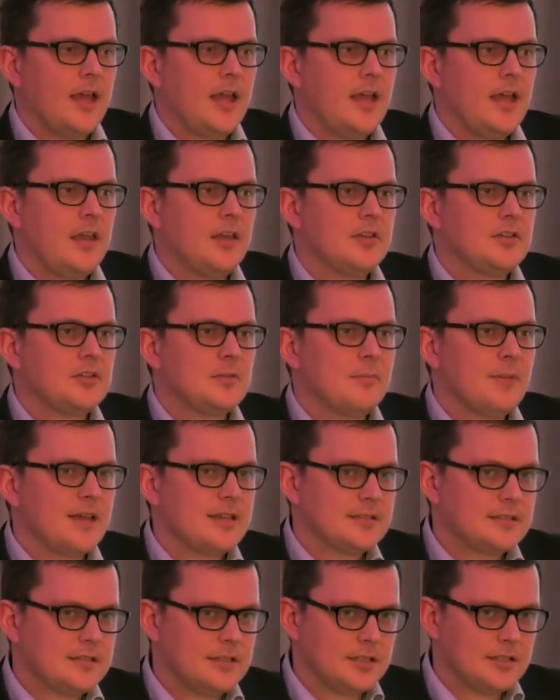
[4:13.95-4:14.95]
In a
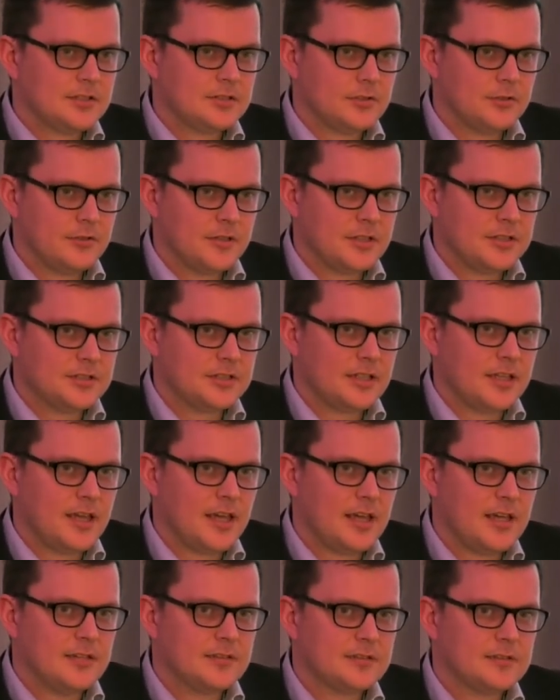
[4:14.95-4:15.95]
domestic surrogacy
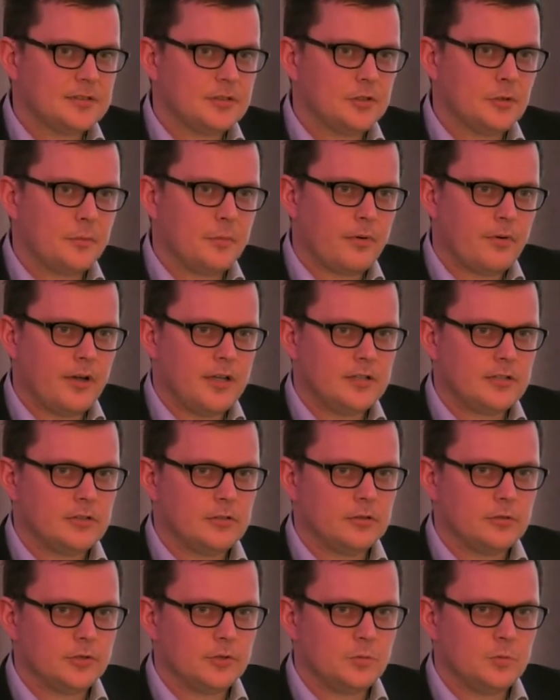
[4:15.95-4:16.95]
case, your
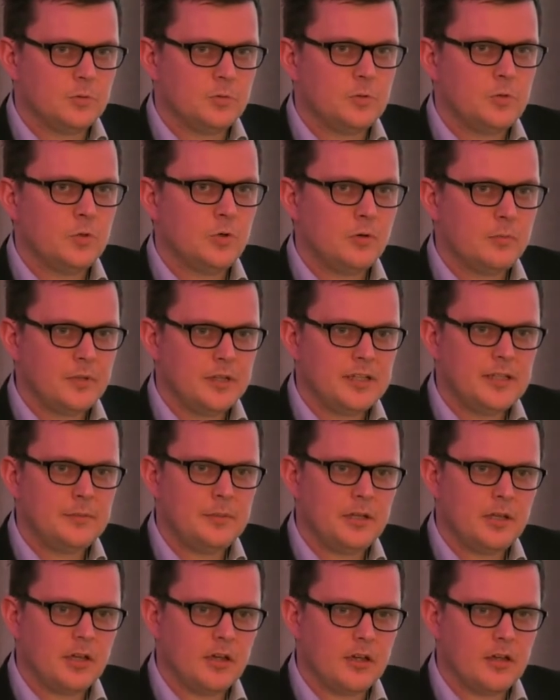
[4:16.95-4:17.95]
parental order will normally
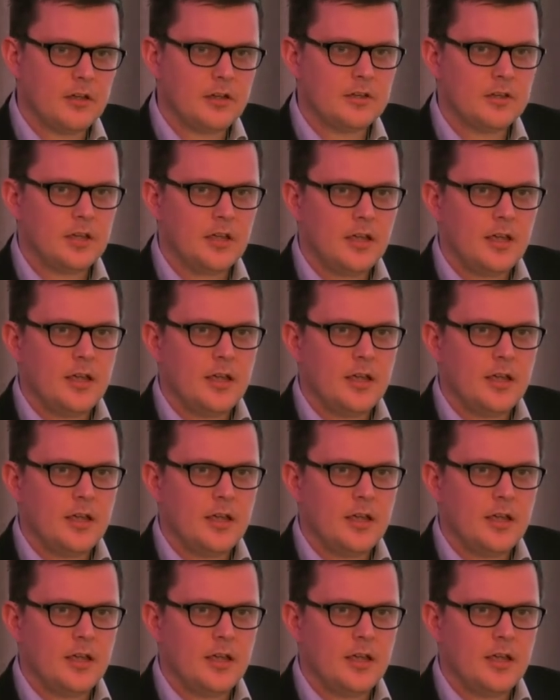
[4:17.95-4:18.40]
be heard